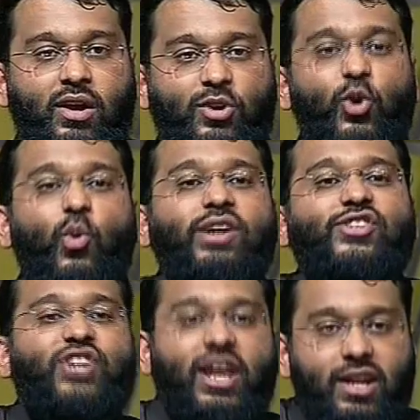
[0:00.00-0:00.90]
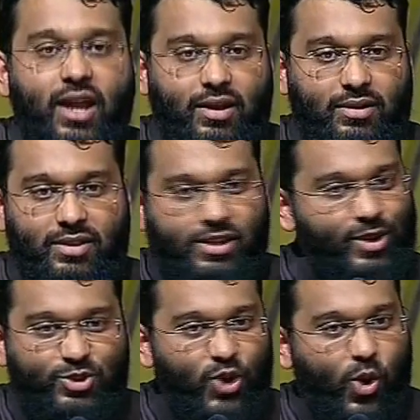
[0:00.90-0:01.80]
You want Jannah. There
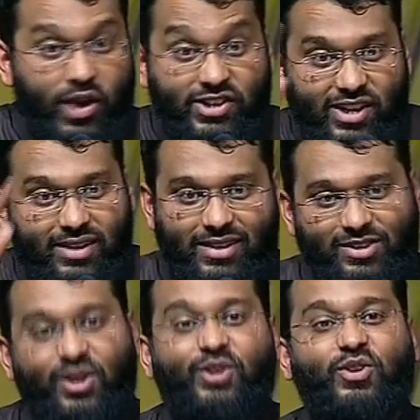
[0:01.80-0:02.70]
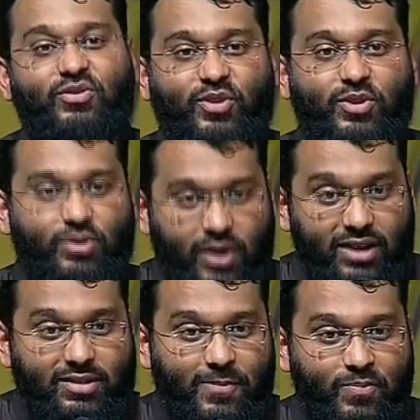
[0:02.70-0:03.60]
is no way Jannah is not good for you,
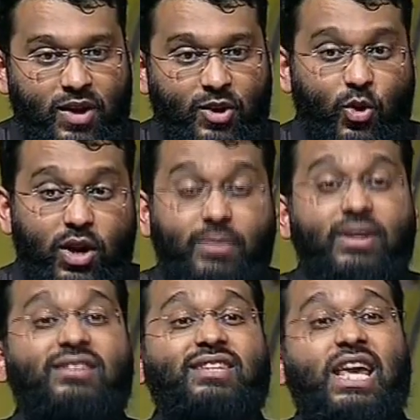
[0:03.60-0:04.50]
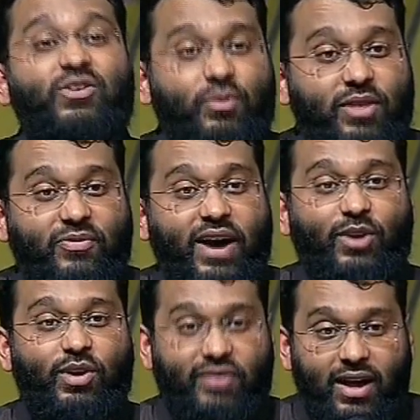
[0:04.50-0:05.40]
right? You want to be saved from the fire
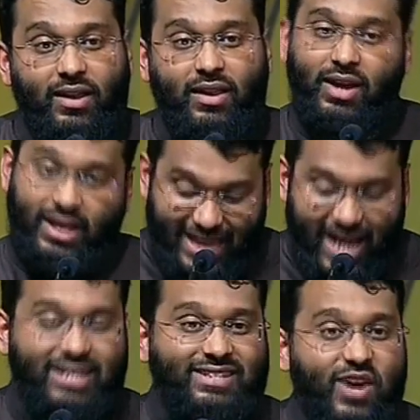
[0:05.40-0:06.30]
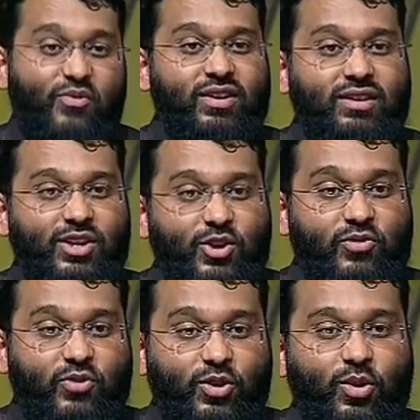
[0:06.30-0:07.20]
of hell. That is definitely good
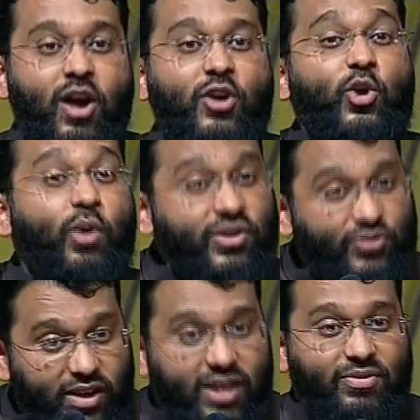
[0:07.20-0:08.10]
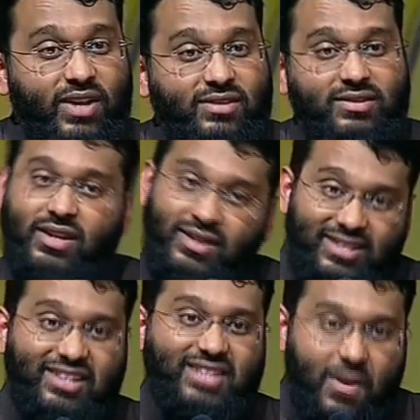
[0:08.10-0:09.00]
for you. You want forgiveness. This
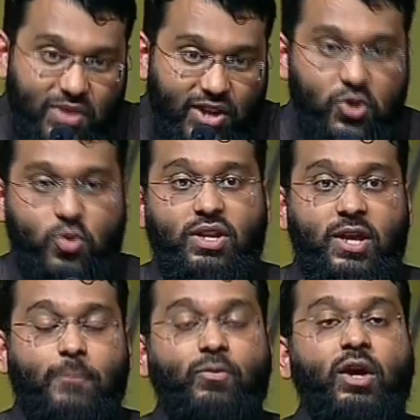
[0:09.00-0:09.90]
is something you need.